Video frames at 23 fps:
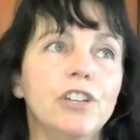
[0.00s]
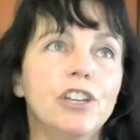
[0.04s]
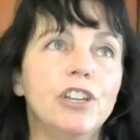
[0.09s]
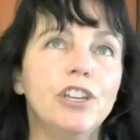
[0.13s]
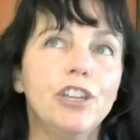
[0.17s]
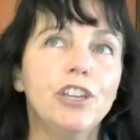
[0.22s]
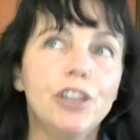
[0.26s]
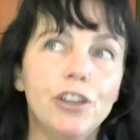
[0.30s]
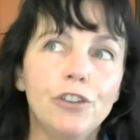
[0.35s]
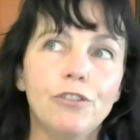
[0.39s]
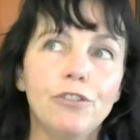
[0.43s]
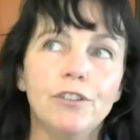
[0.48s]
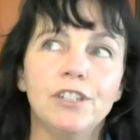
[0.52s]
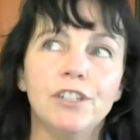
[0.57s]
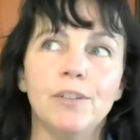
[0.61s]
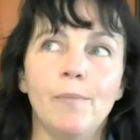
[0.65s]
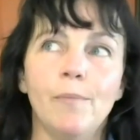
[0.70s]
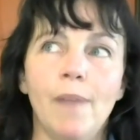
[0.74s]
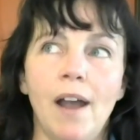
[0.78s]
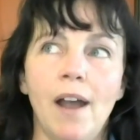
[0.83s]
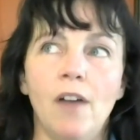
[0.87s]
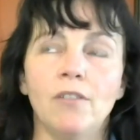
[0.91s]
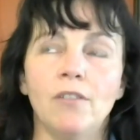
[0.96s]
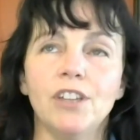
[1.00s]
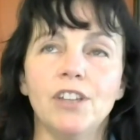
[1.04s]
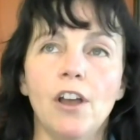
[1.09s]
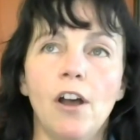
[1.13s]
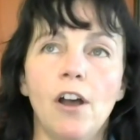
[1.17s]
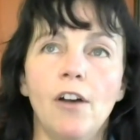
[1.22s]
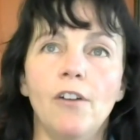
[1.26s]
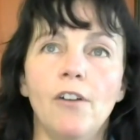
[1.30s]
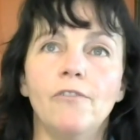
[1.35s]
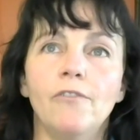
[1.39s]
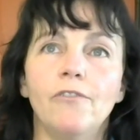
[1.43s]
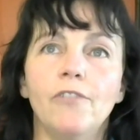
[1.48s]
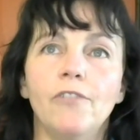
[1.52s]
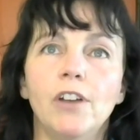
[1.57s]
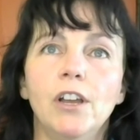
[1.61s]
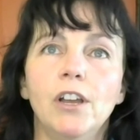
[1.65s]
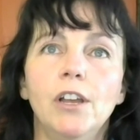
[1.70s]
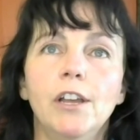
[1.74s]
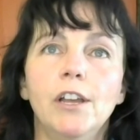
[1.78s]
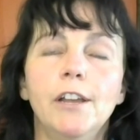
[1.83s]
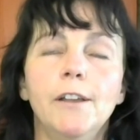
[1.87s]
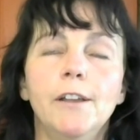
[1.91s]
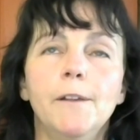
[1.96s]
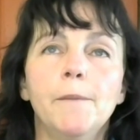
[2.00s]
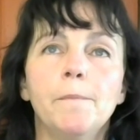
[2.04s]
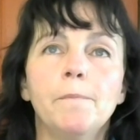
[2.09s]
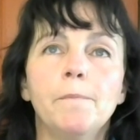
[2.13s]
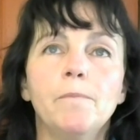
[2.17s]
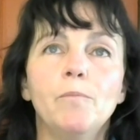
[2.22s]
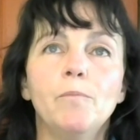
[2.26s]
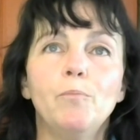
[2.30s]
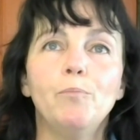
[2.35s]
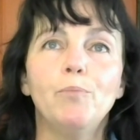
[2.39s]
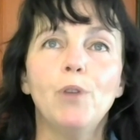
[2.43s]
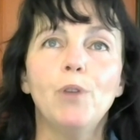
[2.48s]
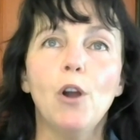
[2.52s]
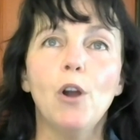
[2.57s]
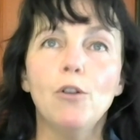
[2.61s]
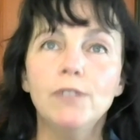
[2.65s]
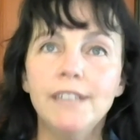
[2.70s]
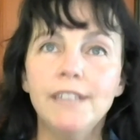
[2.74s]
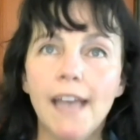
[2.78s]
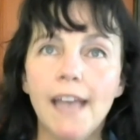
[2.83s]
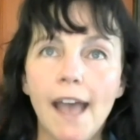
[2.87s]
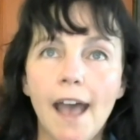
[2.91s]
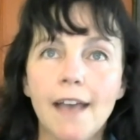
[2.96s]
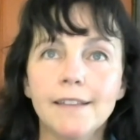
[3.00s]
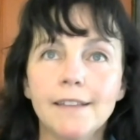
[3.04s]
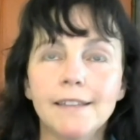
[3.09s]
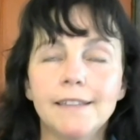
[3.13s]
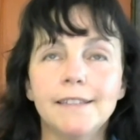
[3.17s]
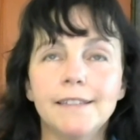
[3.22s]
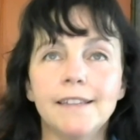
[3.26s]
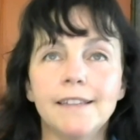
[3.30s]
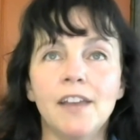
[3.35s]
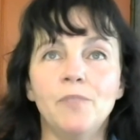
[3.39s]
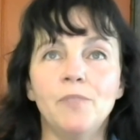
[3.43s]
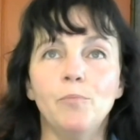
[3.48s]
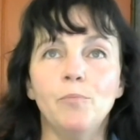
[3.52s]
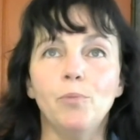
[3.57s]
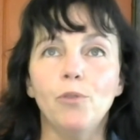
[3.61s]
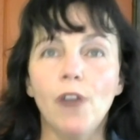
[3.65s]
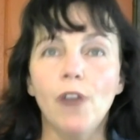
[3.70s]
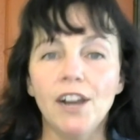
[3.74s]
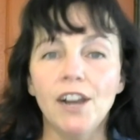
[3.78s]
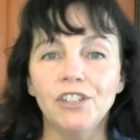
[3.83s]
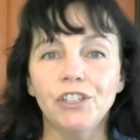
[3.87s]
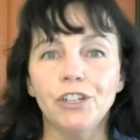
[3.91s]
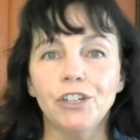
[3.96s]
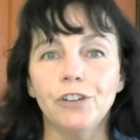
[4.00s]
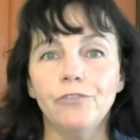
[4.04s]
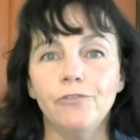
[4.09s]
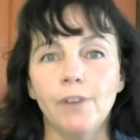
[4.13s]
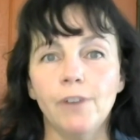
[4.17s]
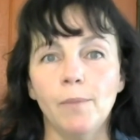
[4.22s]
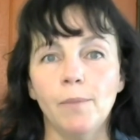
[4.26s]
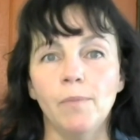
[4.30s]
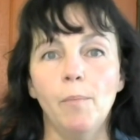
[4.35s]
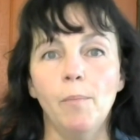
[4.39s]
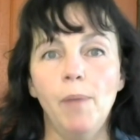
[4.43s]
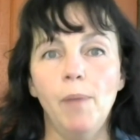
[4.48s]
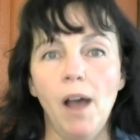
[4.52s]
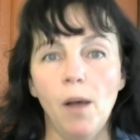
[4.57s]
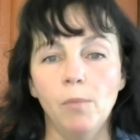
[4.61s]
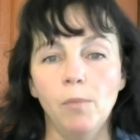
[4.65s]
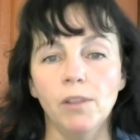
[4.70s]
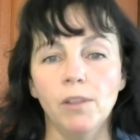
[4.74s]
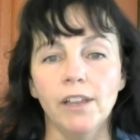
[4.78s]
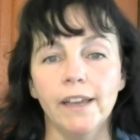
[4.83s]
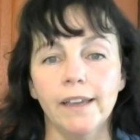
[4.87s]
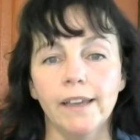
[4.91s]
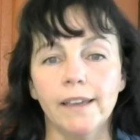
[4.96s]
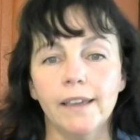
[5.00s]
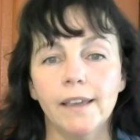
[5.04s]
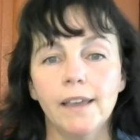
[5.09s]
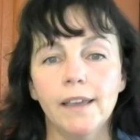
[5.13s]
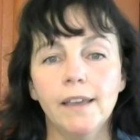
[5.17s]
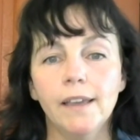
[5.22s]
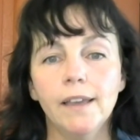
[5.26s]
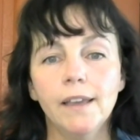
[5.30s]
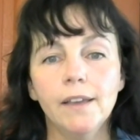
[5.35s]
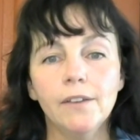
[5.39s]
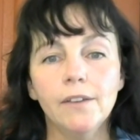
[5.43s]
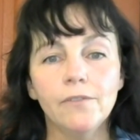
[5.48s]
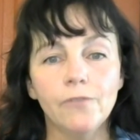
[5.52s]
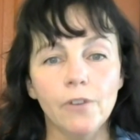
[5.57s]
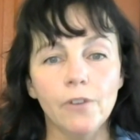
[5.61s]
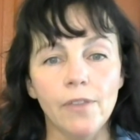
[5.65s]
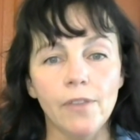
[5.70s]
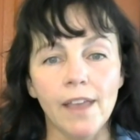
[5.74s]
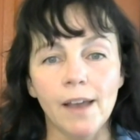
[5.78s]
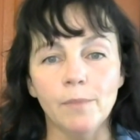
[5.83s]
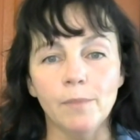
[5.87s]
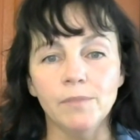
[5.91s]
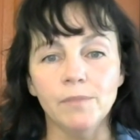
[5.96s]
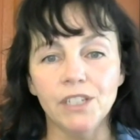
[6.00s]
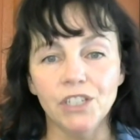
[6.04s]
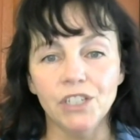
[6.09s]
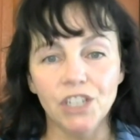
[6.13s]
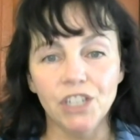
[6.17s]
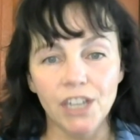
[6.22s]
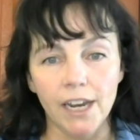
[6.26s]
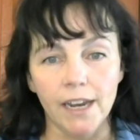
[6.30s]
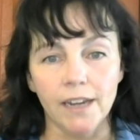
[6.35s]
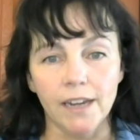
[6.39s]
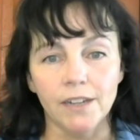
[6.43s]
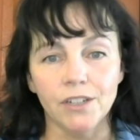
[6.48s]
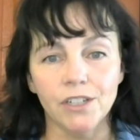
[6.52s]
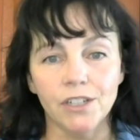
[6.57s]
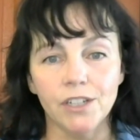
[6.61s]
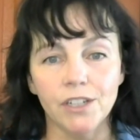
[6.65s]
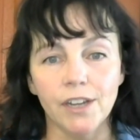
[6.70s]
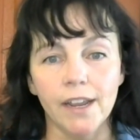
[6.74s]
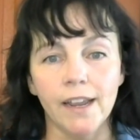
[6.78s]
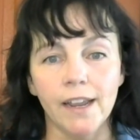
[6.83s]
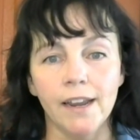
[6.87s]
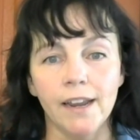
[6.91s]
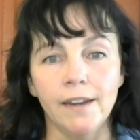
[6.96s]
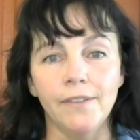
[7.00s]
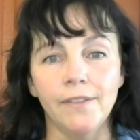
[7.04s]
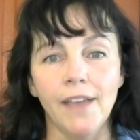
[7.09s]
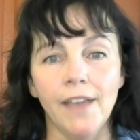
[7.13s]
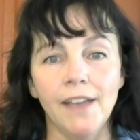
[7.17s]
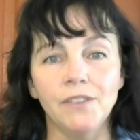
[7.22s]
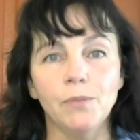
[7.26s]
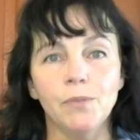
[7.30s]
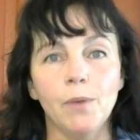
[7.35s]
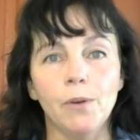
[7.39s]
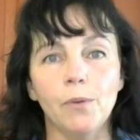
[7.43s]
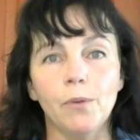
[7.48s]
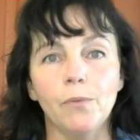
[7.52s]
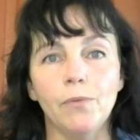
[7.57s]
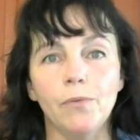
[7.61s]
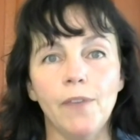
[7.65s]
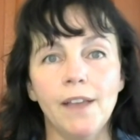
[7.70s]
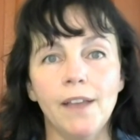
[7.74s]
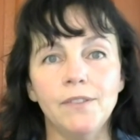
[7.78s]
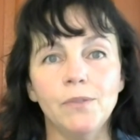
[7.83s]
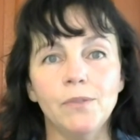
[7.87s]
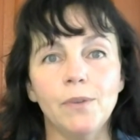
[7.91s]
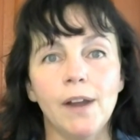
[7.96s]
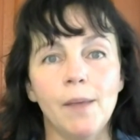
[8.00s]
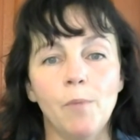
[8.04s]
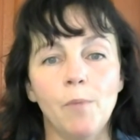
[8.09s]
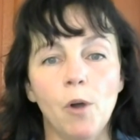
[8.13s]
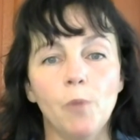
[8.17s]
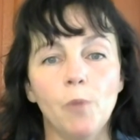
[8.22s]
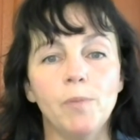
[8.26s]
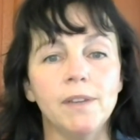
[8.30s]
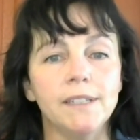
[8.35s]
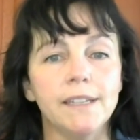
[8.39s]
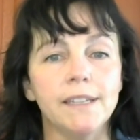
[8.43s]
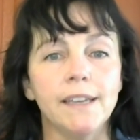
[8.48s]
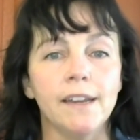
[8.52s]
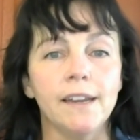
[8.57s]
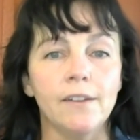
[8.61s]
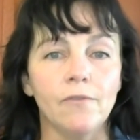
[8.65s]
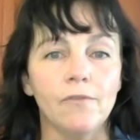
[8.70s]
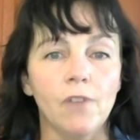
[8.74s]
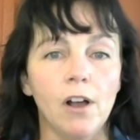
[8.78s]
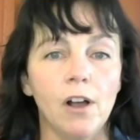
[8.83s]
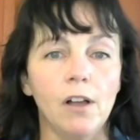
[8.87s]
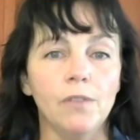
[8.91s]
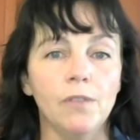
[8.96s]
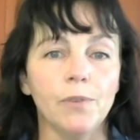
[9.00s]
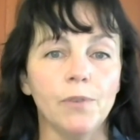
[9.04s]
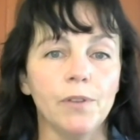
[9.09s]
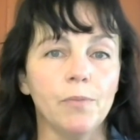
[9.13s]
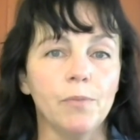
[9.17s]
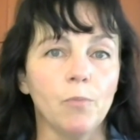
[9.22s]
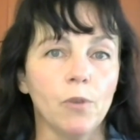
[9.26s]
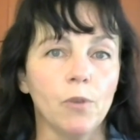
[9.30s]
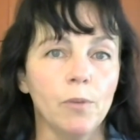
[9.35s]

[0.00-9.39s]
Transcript: huge amount of protests and pressure from the public for them to change. And that's what I'm hoping to get involved with more